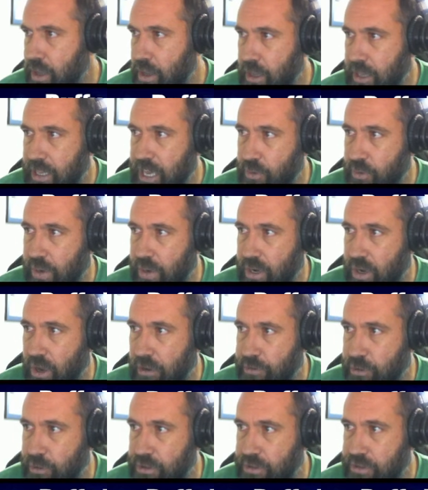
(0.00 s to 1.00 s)
king queen
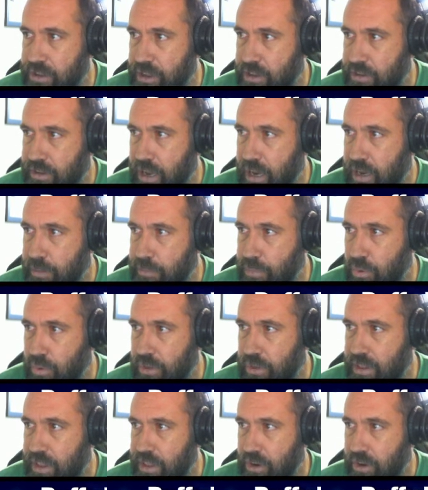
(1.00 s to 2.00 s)
off, you could see, is kind of
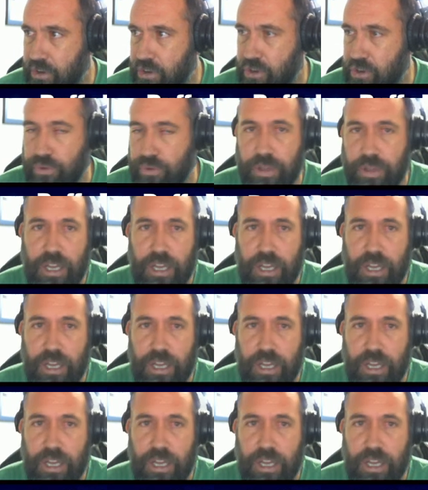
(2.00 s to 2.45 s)
bolded there too.